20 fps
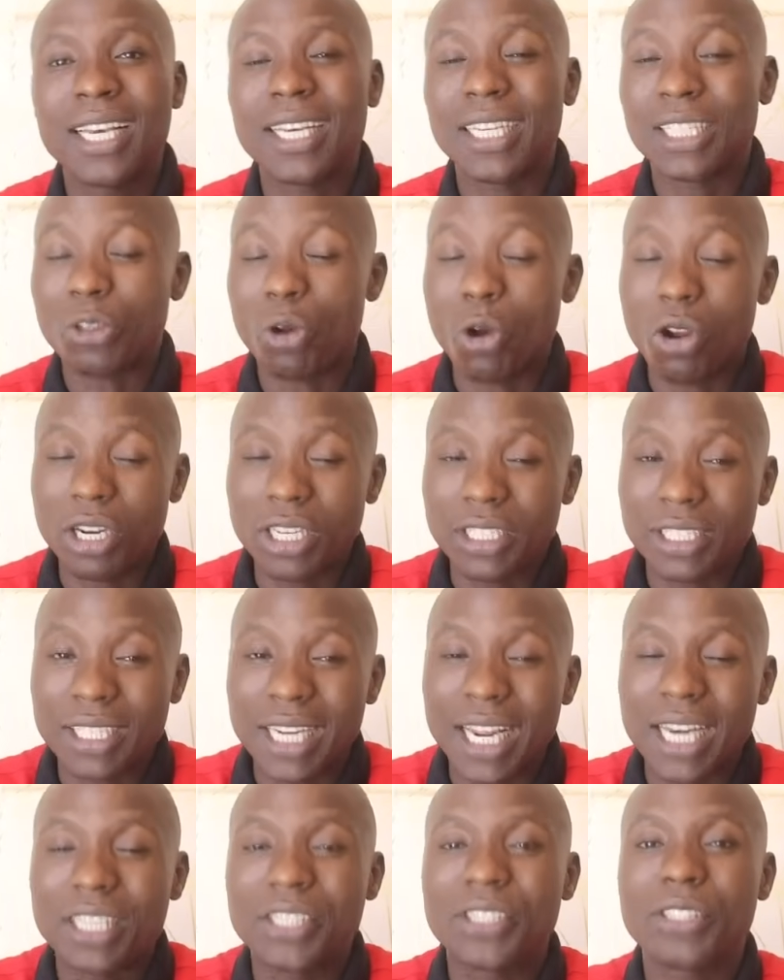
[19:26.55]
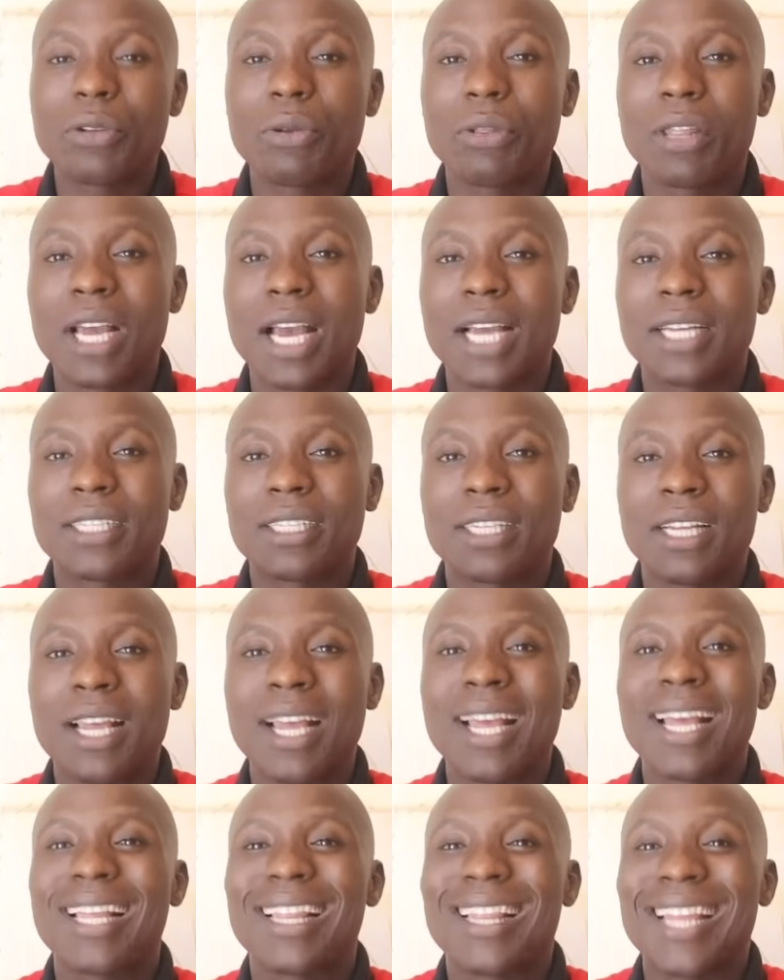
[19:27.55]
it only tells you that
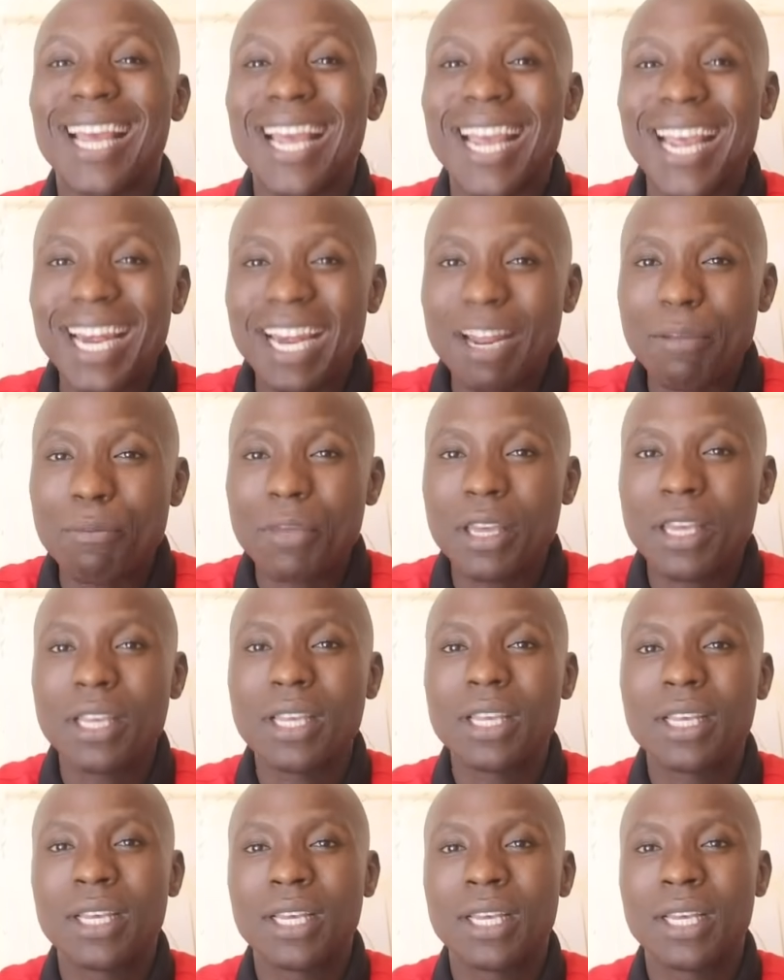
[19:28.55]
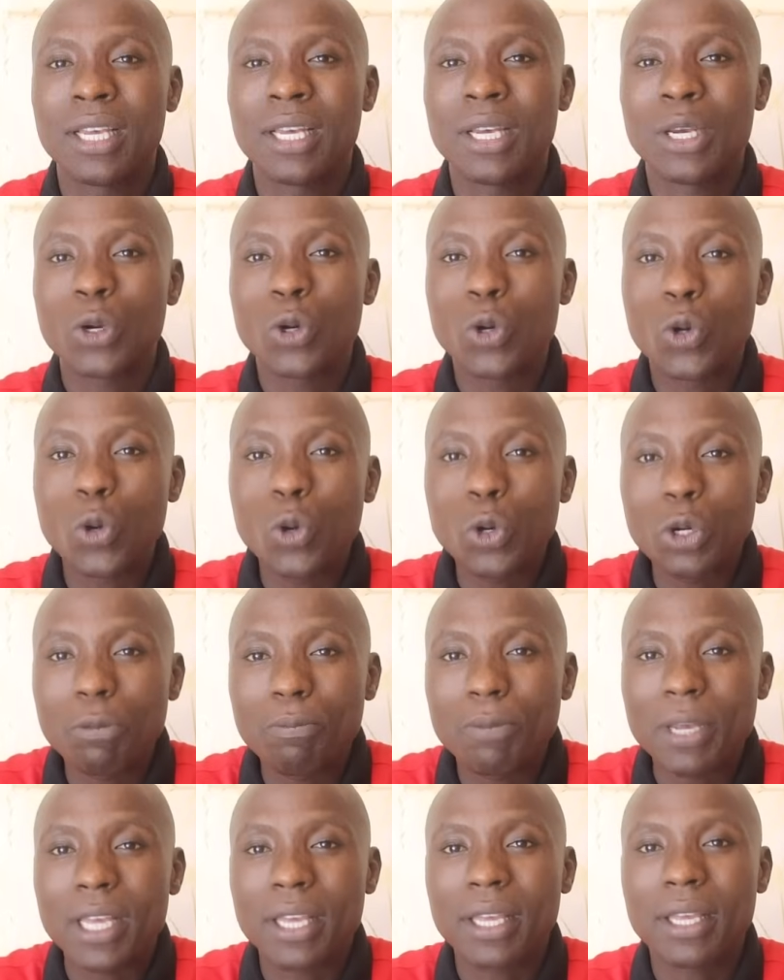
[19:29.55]
the enemy could
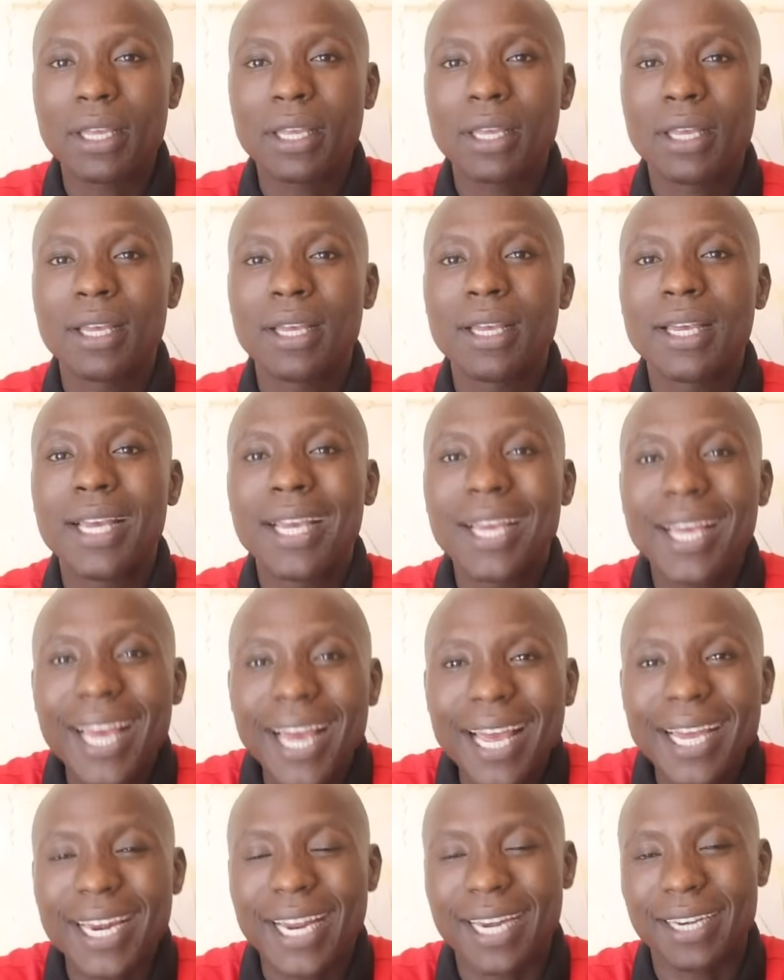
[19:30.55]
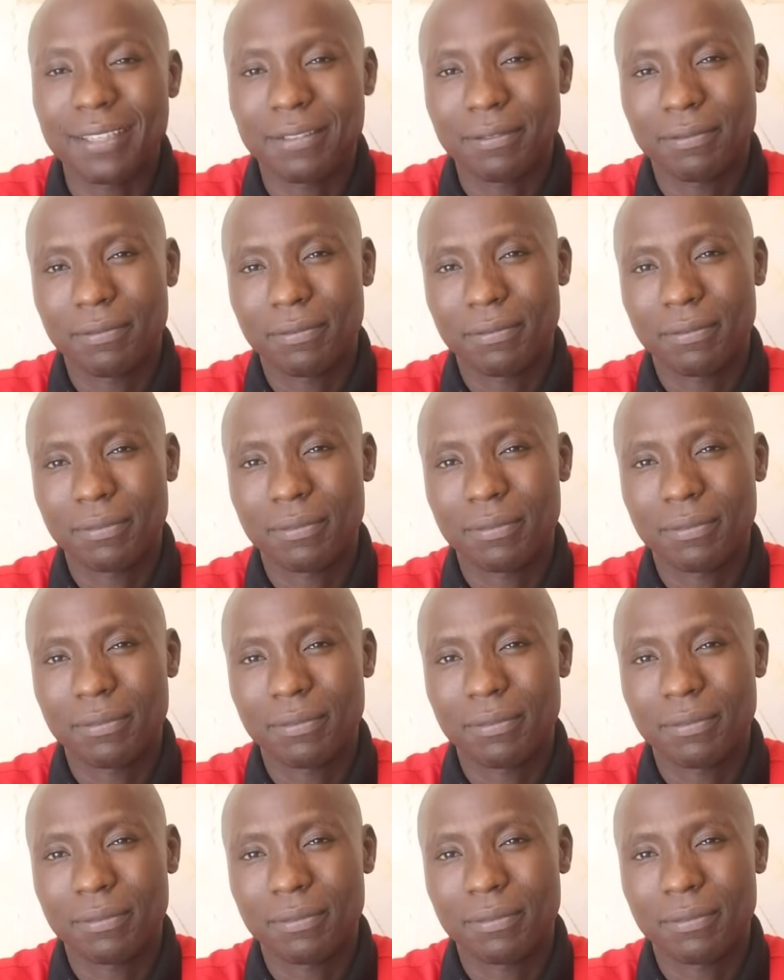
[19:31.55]
be hidden.